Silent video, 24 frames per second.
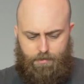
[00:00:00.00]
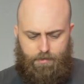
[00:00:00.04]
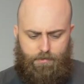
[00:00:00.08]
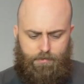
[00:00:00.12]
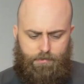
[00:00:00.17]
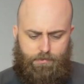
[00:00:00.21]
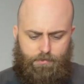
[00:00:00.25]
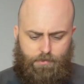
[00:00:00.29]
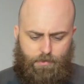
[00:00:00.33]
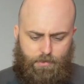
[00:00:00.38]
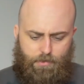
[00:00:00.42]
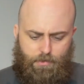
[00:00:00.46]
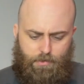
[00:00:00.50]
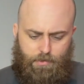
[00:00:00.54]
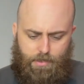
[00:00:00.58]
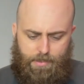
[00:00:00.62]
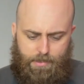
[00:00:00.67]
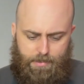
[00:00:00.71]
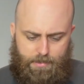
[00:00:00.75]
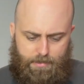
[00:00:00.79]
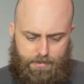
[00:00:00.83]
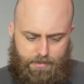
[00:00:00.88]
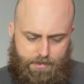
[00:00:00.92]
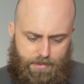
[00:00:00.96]
So I
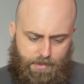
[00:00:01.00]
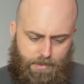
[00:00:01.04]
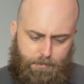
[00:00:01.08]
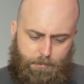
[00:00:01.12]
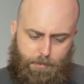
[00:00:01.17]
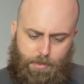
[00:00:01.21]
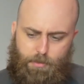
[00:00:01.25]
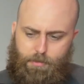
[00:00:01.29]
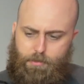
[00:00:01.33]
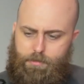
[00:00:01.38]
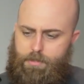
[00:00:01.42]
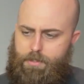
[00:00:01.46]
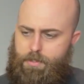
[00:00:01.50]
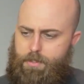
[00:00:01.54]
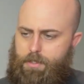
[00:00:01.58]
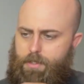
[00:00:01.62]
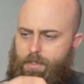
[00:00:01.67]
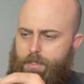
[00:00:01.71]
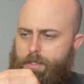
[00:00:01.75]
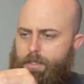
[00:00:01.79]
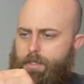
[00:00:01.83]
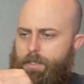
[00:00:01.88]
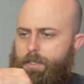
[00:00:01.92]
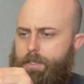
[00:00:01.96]
need 10 mil
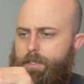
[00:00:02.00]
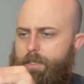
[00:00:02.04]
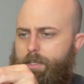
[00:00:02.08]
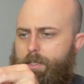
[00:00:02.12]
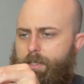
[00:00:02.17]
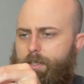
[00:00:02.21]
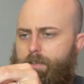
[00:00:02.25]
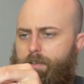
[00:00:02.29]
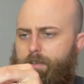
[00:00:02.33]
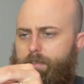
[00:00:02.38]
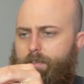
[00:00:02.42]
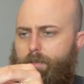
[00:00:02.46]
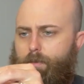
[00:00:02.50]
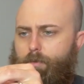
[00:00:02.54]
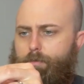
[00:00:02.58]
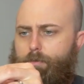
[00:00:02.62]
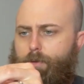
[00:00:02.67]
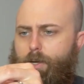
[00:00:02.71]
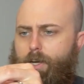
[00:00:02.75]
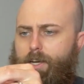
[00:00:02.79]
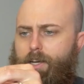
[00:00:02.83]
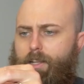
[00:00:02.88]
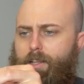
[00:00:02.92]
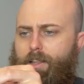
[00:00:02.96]
in this little
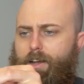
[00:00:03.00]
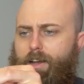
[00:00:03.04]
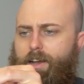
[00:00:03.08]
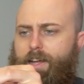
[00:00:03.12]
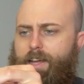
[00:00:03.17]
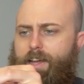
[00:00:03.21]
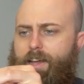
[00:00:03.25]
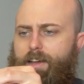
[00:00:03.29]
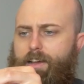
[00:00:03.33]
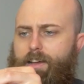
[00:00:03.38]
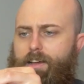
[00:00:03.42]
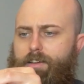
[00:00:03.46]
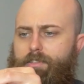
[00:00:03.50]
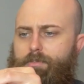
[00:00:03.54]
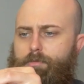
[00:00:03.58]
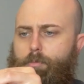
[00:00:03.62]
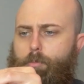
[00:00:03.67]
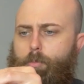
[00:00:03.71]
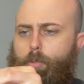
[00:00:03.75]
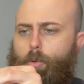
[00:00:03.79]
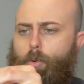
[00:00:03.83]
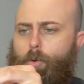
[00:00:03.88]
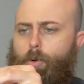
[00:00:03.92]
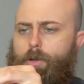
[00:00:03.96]
vial. I
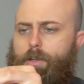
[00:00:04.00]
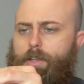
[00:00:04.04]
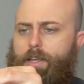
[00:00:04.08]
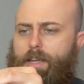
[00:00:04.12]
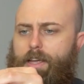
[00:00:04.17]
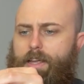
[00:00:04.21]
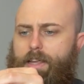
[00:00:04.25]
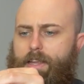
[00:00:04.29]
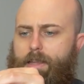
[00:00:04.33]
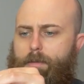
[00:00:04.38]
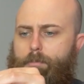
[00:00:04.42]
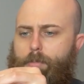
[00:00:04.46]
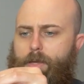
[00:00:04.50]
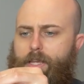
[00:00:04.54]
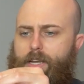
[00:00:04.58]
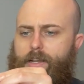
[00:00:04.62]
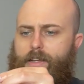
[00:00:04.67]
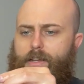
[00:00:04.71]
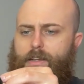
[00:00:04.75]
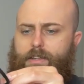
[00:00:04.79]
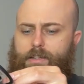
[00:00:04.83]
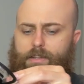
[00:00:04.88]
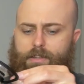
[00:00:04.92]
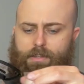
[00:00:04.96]
have bought a
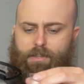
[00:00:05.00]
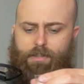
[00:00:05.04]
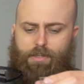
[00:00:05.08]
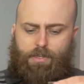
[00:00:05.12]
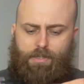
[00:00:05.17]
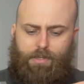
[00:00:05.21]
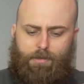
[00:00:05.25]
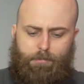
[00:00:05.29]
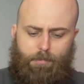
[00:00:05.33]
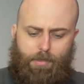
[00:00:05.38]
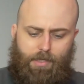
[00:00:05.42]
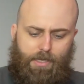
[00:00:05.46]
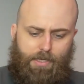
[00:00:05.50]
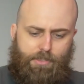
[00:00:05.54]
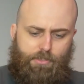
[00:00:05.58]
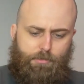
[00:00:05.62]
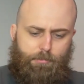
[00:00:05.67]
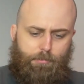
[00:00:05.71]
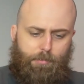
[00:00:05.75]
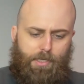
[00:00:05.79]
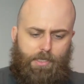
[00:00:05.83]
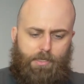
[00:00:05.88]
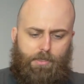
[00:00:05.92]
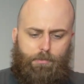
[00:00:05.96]
better
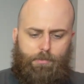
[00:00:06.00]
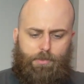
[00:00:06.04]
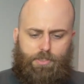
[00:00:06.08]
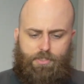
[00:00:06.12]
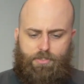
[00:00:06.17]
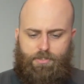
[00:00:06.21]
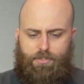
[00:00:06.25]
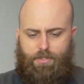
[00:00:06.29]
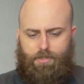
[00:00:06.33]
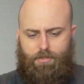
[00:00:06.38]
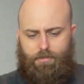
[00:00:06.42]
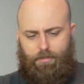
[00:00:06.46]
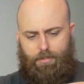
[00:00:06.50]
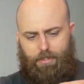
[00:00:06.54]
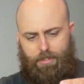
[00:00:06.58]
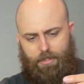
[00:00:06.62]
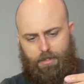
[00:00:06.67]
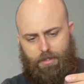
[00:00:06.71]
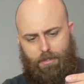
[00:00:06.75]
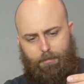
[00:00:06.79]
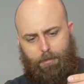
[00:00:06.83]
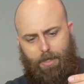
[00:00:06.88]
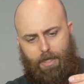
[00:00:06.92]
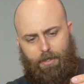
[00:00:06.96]
pH meter, which is currently
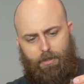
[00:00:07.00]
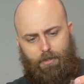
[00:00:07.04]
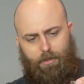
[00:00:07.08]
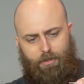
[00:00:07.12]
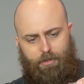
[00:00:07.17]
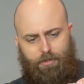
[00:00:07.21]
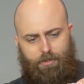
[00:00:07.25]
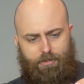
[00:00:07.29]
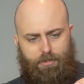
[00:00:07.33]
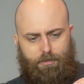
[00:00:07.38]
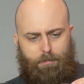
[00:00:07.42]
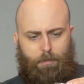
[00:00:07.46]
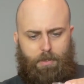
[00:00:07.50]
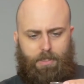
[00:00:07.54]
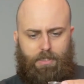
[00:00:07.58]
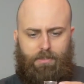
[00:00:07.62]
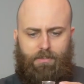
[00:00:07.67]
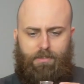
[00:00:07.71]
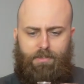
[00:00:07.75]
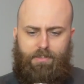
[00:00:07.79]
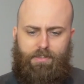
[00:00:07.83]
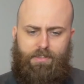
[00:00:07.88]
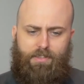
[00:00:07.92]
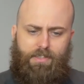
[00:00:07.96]
in the mail. It cost
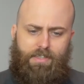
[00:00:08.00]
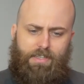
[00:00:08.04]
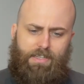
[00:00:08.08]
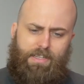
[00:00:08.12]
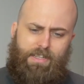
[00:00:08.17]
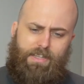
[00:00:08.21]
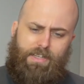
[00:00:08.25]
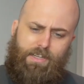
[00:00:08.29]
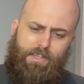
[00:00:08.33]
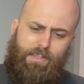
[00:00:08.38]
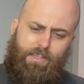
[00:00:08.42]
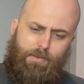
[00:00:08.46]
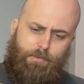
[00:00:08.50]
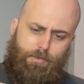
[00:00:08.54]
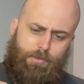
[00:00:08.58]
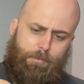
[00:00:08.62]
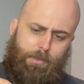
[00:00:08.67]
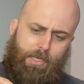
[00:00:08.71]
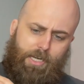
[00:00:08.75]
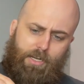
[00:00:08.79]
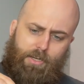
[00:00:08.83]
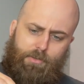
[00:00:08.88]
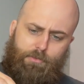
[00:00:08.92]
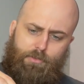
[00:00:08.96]
me, I think it was
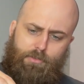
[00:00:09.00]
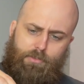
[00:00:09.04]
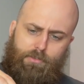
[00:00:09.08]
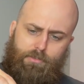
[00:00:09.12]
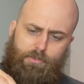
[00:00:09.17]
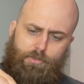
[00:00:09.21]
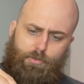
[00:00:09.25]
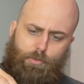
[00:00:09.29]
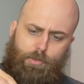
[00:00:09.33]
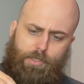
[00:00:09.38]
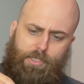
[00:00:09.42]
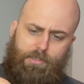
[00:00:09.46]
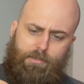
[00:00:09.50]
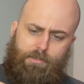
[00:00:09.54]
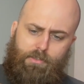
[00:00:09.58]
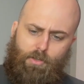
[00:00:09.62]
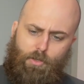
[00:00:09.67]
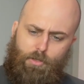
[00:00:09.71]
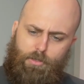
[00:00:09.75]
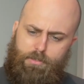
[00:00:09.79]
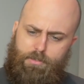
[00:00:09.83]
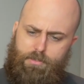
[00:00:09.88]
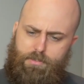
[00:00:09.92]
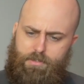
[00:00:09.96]
about
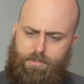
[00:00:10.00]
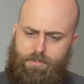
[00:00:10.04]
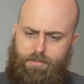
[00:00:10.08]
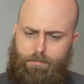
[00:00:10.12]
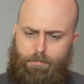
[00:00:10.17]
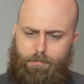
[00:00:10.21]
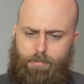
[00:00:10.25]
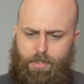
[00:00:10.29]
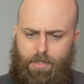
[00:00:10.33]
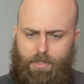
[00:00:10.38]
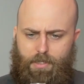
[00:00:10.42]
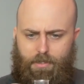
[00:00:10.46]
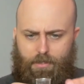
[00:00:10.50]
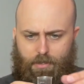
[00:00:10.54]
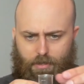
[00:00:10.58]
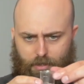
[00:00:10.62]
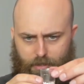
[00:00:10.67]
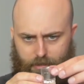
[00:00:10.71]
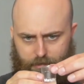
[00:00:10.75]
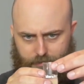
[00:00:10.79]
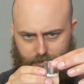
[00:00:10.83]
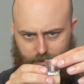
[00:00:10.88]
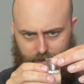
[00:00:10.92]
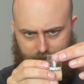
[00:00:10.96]
$120, but
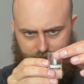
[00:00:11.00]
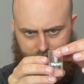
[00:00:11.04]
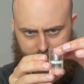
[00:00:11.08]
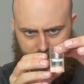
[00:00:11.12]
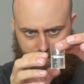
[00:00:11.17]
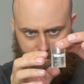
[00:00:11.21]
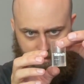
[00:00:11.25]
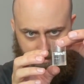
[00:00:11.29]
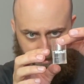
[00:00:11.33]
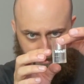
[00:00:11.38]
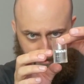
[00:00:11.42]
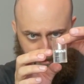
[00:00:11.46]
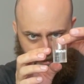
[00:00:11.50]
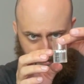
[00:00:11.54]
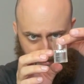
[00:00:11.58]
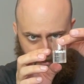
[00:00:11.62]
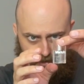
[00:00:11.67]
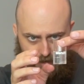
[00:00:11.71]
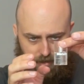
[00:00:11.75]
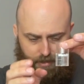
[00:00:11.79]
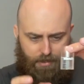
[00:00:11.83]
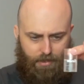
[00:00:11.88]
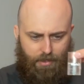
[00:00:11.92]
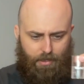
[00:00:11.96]
hopefully it's
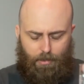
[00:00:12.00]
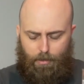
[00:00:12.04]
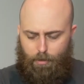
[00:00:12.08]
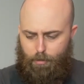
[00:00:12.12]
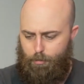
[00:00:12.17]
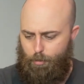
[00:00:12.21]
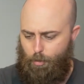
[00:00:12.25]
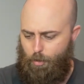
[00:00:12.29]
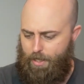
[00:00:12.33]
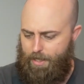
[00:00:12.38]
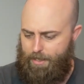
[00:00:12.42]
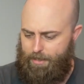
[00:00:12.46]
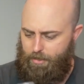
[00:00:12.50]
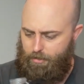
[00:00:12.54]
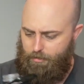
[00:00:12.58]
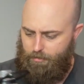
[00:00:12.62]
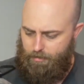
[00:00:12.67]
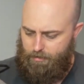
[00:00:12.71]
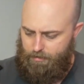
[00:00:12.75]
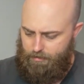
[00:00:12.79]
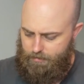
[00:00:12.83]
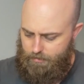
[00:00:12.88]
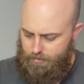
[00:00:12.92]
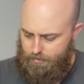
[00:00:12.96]
a lot more
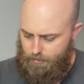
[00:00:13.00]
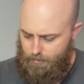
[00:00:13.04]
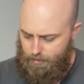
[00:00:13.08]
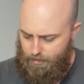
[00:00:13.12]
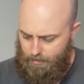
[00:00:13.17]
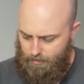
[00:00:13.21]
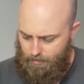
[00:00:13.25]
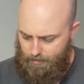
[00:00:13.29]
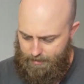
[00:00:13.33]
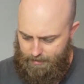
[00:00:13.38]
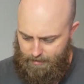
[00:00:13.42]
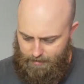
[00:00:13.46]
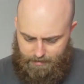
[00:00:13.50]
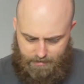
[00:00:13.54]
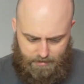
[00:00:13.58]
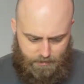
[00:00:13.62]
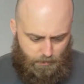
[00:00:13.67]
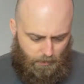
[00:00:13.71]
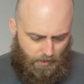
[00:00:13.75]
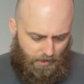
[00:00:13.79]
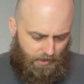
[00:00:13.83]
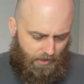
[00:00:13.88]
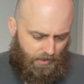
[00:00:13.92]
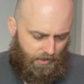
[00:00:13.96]
accurate than doing it like this
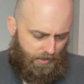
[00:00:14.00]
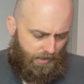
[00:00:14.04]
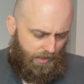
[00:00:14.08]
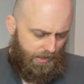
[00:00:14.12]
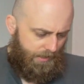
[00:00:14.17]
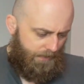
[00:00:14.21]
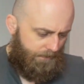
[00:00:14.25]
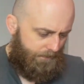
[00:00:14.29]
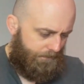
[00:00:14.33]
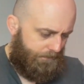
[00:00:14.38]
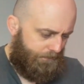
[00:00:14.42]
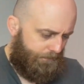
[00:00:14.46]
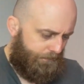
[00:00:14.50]
by eye.